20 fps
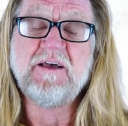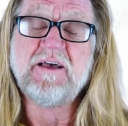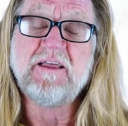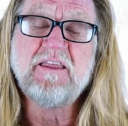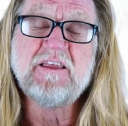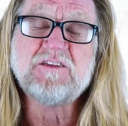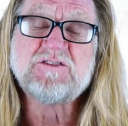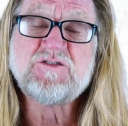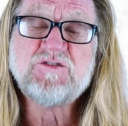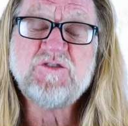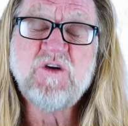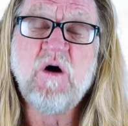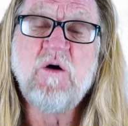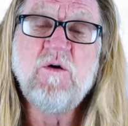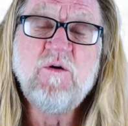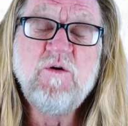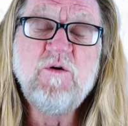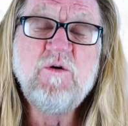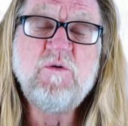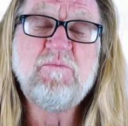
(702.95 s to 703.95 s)
There's
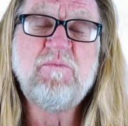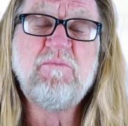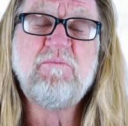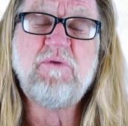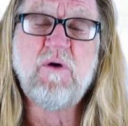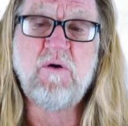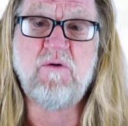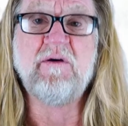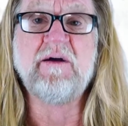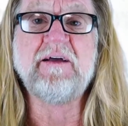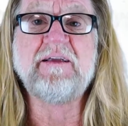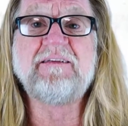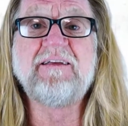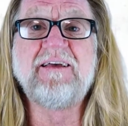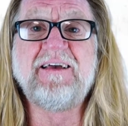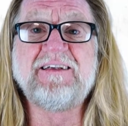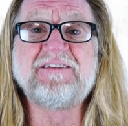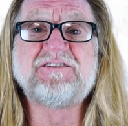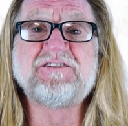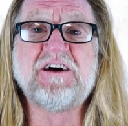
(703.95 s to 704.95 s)
no point
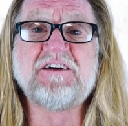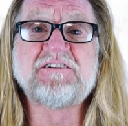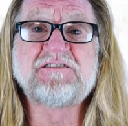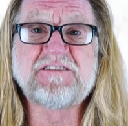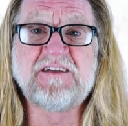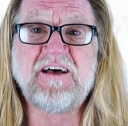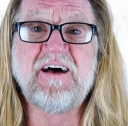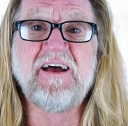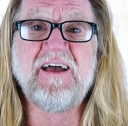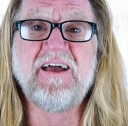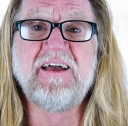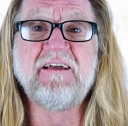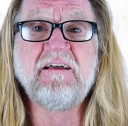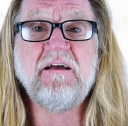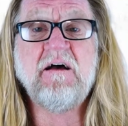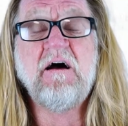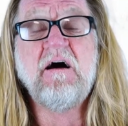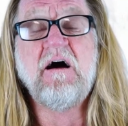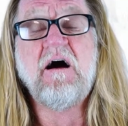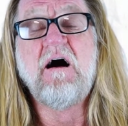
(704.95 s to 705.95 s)
in just saying,
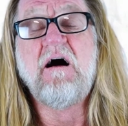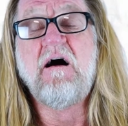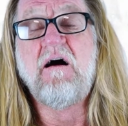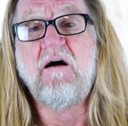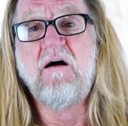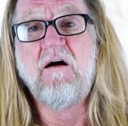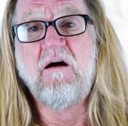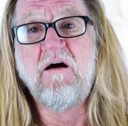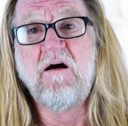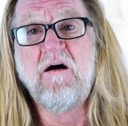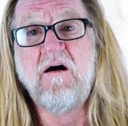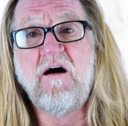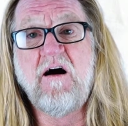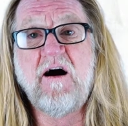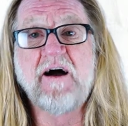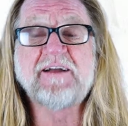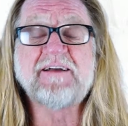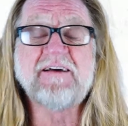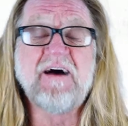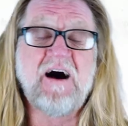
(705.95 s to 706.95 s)
oh,
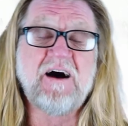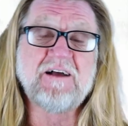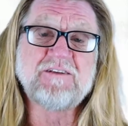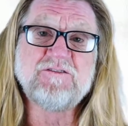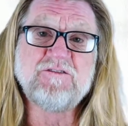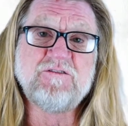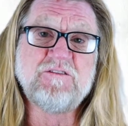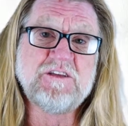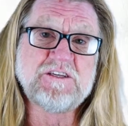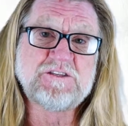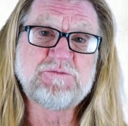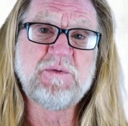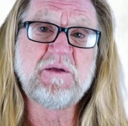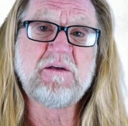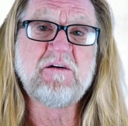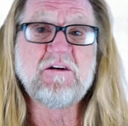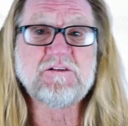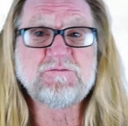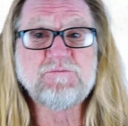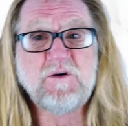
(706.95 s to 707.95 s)
I can't do this
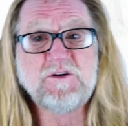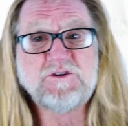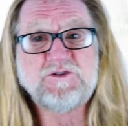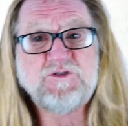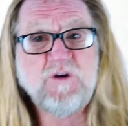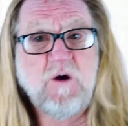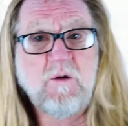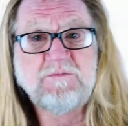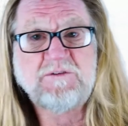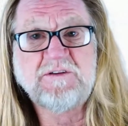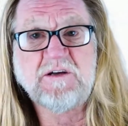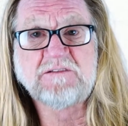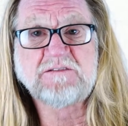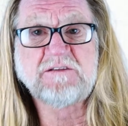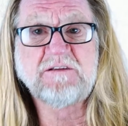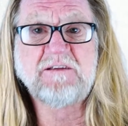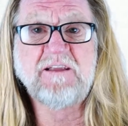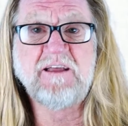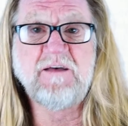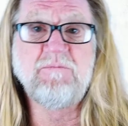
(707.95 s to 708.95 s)
because my job
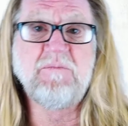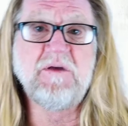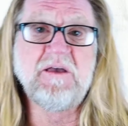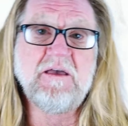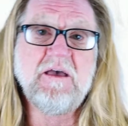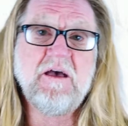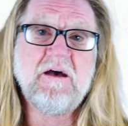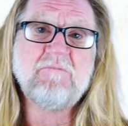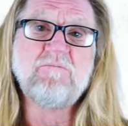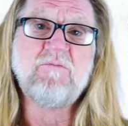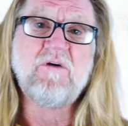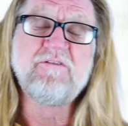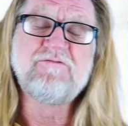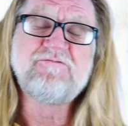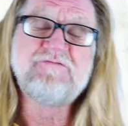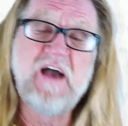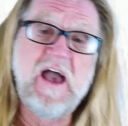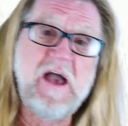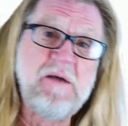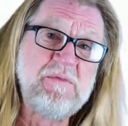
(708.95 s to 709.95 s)
doesn't let me, my
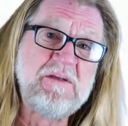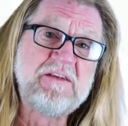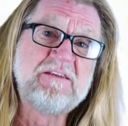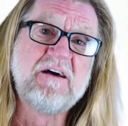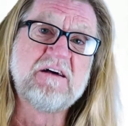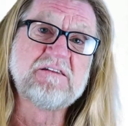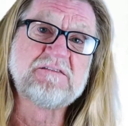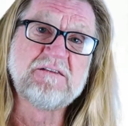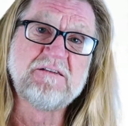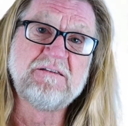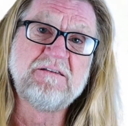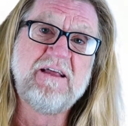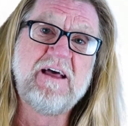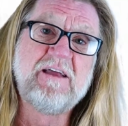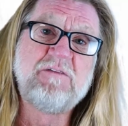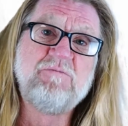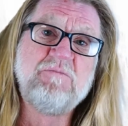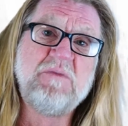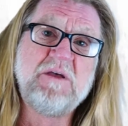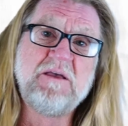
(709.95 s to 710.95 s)
family doesn't
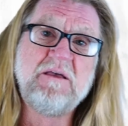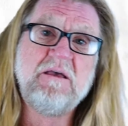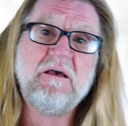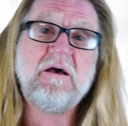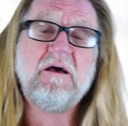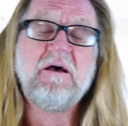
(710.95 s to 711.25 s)
let me.